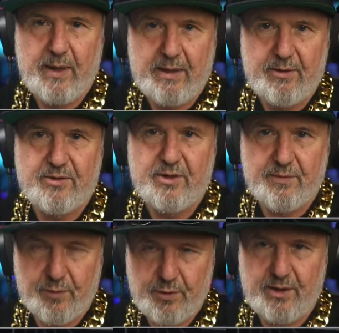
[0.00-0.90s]
power
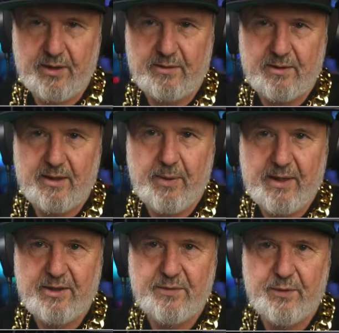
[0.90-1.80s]
diverter. Now, a
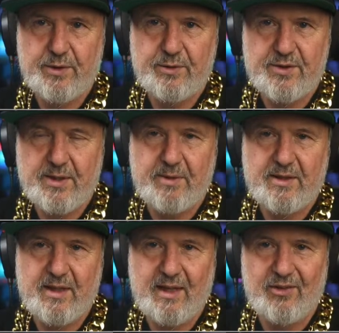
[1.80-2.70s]
power diverter is
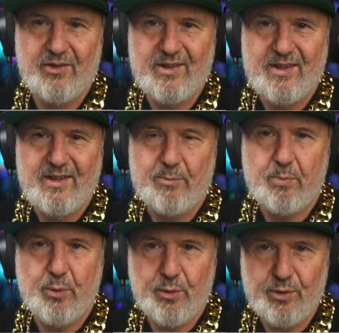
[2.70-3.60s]
something that
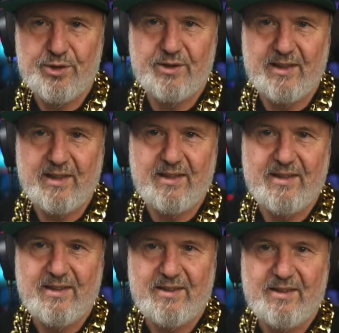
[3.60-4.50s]
proportionally
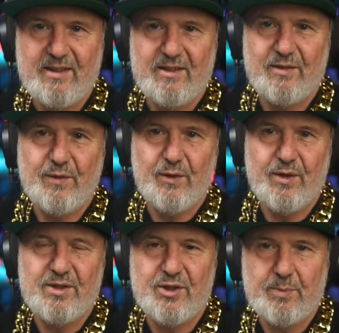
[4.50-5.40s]

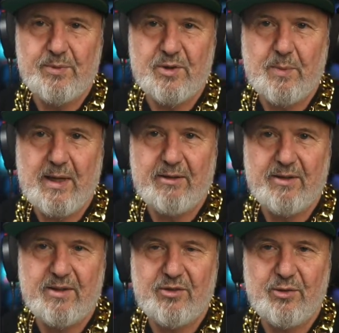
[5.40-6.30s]
diverts surplus
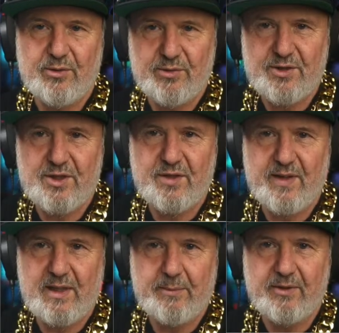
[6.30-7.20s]
power to a
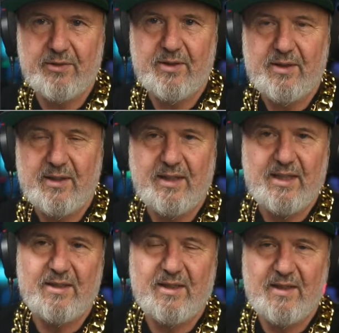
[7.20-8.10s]
resistive element. And
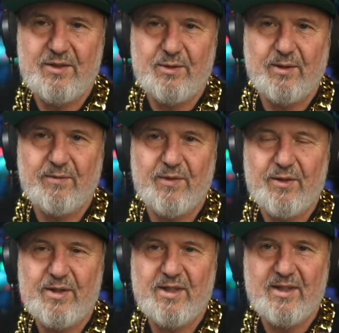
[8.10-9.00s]
that gives you a
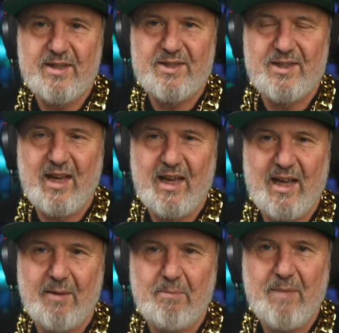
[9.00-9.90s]
very nice
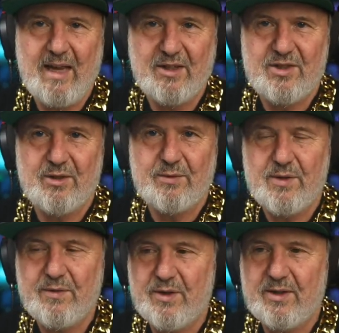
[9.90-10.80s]
match. So
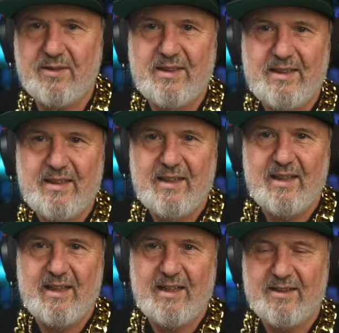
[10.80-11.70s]
if you've got
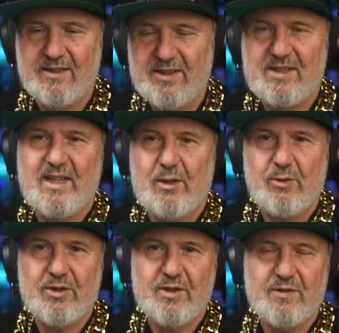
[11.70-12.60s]
6
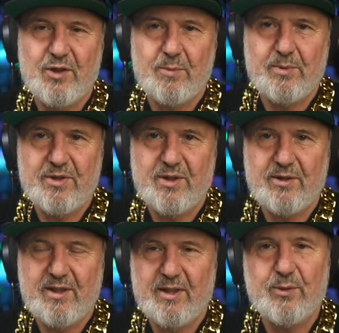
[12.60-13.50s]
kilowatts of surplus
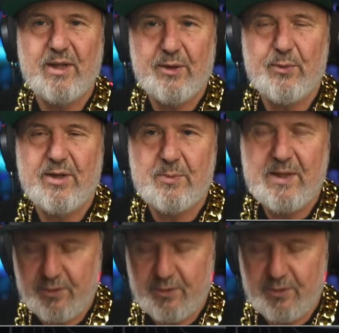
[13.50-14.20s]
solar that would otherwise